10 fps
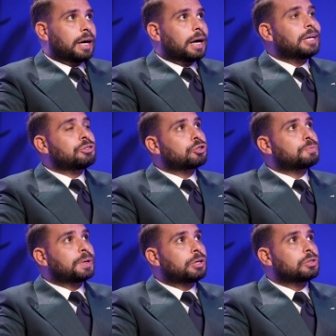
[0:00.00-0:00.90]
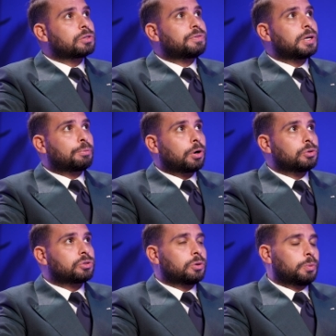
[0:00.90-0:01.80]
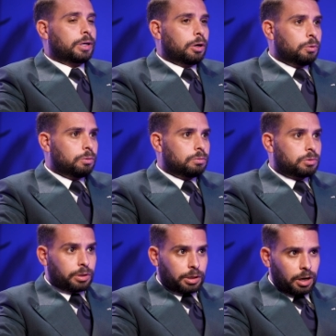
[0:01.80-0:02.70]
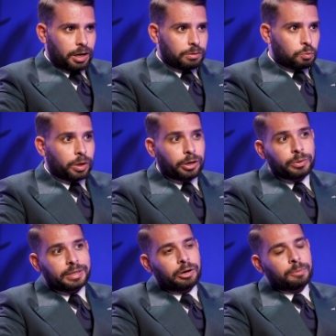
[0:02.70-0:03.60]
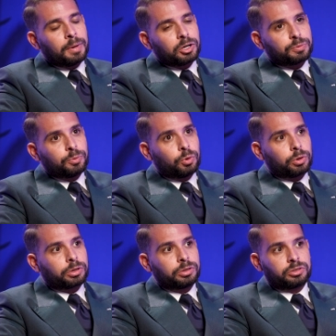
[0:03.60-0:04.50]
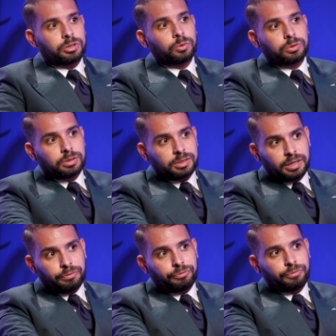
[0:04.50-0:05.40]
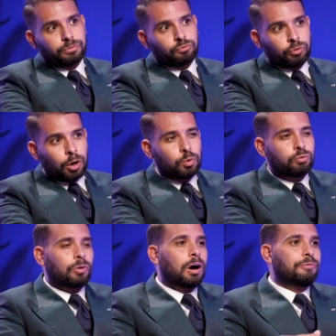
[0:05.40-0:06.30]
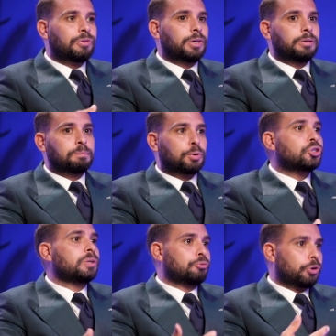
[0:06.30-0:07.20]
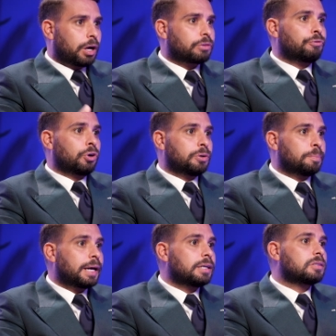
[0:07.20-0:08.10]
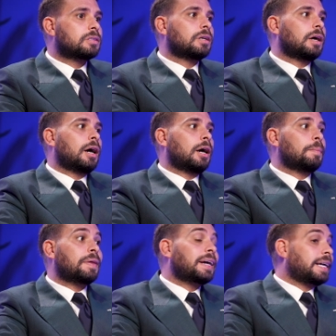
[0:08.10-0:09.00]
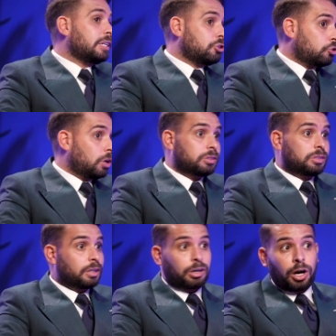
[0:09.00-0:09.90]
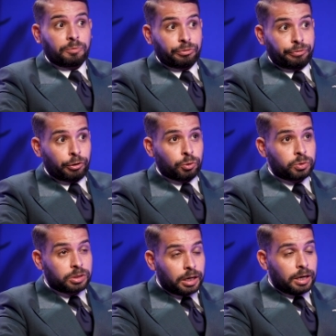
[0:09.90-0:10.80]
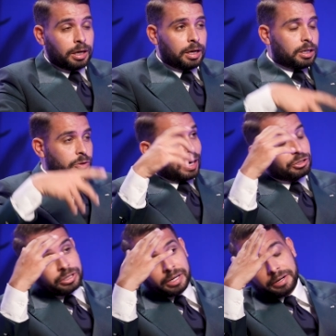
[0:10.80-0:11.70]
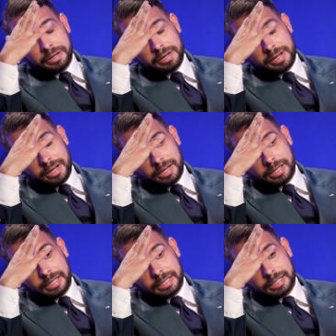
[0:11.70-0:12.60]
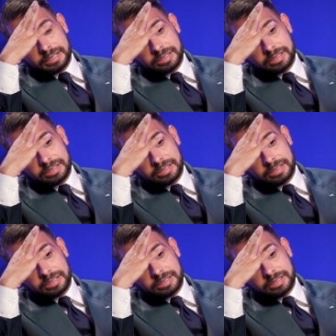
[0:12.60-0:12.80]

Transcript: Yeah. And just because of the approach that we go to the client, we're going down a much more consultative role rather than pushing product volume based. And that gains trust and client referrals. So I actually done a